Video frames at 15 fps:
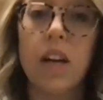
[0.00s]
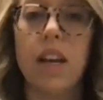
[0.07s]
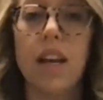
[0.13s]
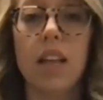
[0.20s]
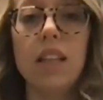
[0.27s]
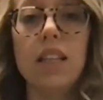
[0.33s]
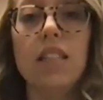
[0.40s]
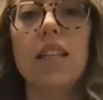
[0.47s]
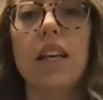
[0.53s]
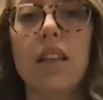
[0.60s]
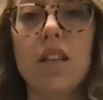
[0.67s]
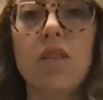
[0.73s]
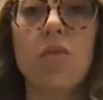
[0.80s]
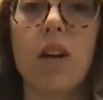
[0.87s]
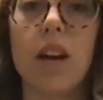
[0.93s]
Now let's sound
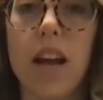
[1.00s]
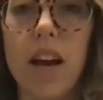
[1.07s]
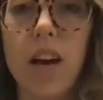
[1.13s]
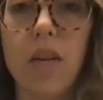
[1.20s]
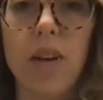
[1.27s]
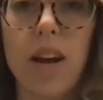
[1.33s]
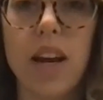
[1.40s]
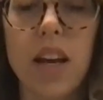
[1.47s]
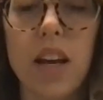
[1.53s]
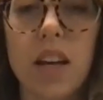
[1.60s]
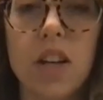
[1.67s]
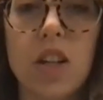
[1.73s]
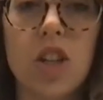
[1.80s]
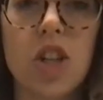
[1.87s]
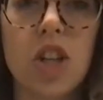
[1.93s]
this word out. Ready?
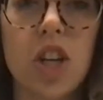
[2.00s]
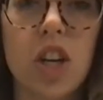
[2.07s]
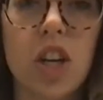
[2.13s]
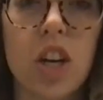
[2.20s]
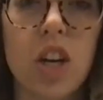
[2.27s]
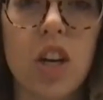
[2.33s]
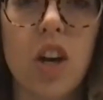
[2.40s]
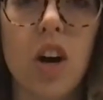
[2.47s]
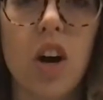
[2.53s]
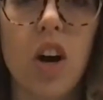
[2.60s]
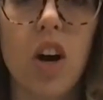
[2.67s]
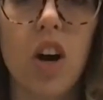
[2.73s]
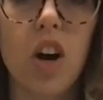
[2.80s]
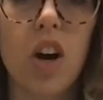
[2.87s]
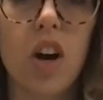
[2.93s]

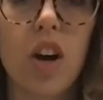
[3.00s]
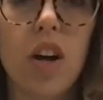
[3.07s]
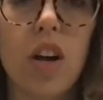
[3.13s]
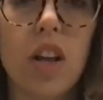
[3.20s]
Ch-R-L-E.